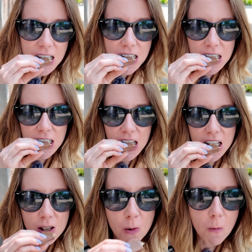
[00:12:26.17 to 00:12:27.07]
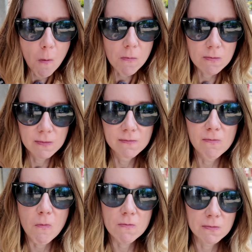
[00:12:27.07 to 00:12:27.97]
are the, the queen
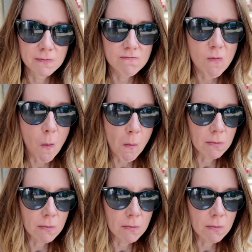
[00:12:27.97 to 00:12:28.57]
of negative